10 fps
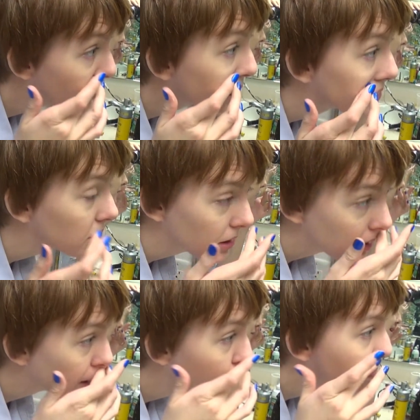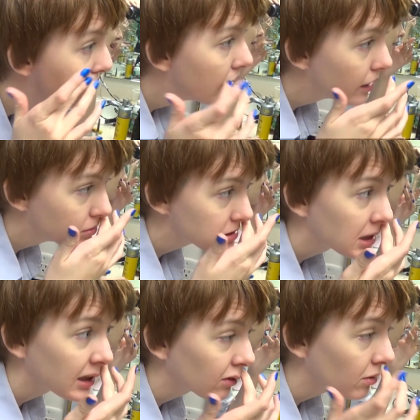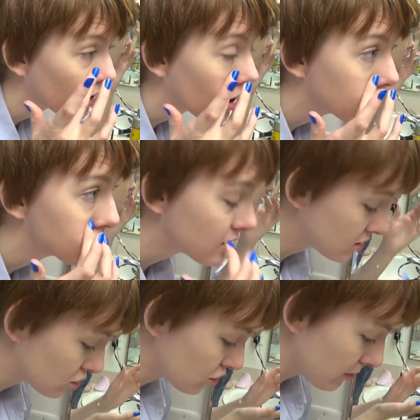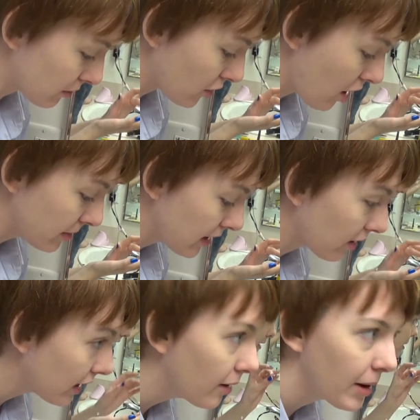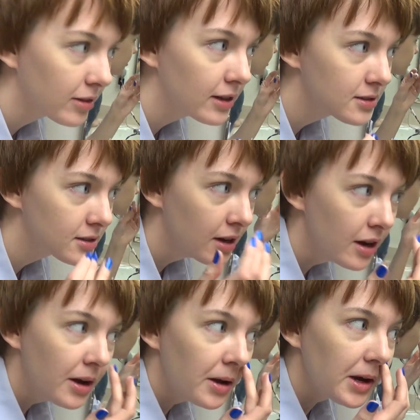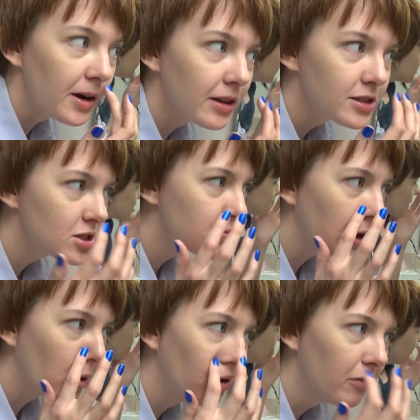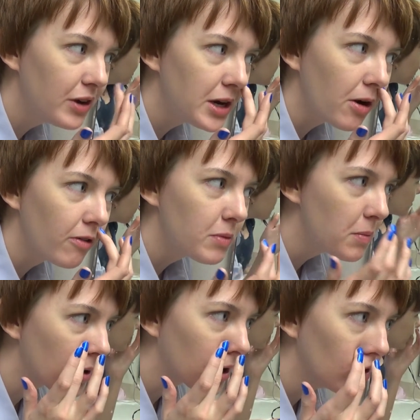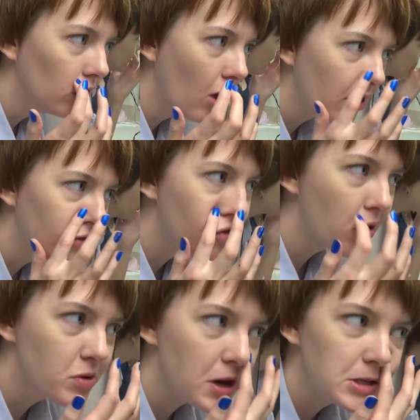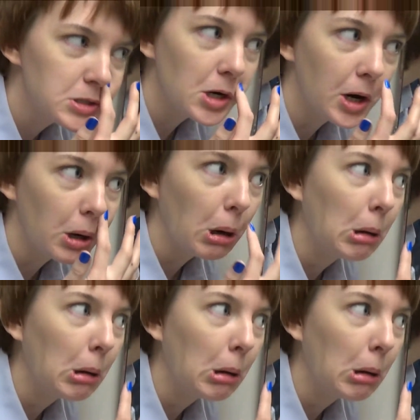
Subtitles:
and you know, I'm just gonna give you a constant stream of commentary about this. Here, let's just make a whole video of me putting a lot of foundation on.